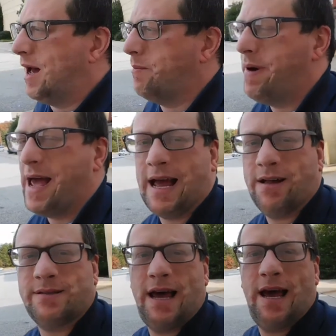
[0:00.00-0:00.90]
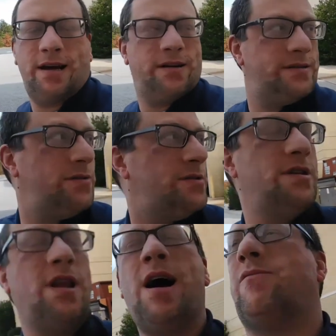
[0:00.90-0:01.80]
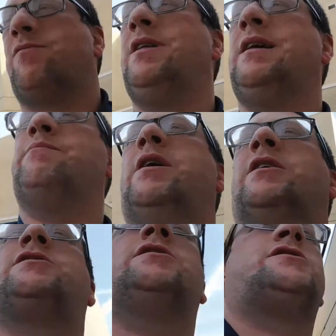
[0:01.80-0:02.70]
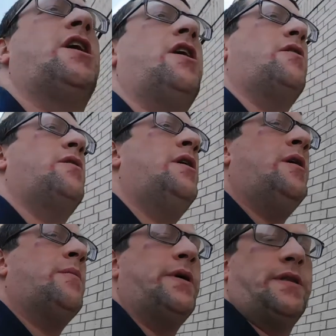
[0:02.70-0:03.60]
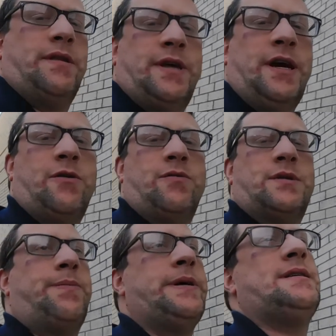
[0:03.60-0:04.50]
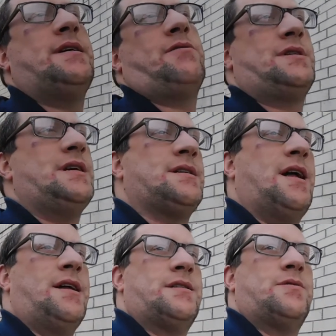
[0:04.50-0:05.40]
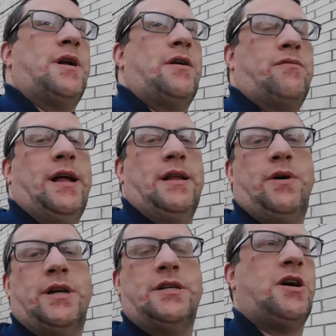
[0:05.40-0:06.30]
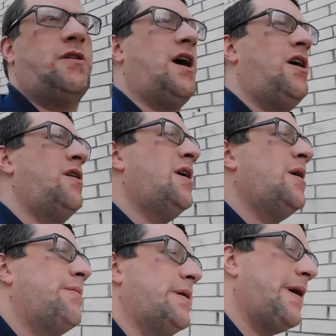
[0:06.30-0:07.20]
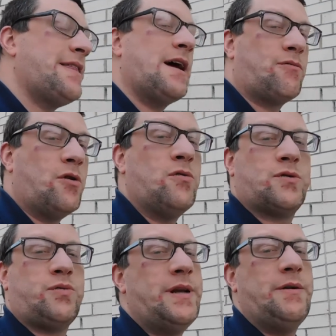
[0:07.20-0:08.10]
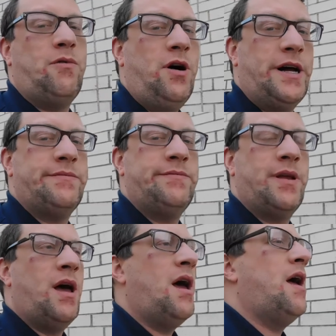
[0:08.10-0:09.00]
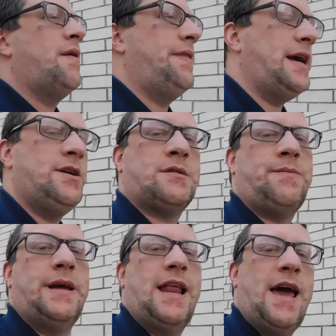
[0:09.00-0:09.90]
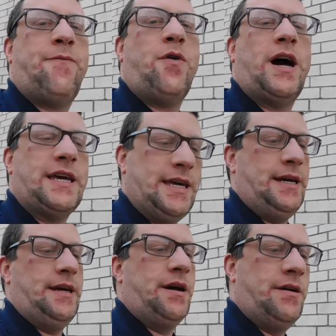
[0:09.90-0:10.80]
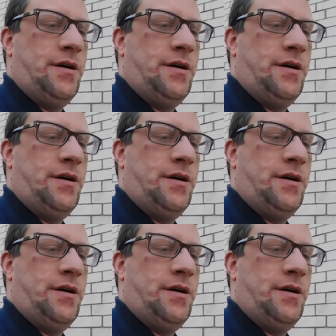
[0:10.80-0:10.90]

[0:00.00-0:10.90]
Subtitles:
I'm back outside because there's not really much to show. But the theater was the PC of Resistance is what I really wanted to show y'all. But about that Rule 21, that used to be an FYE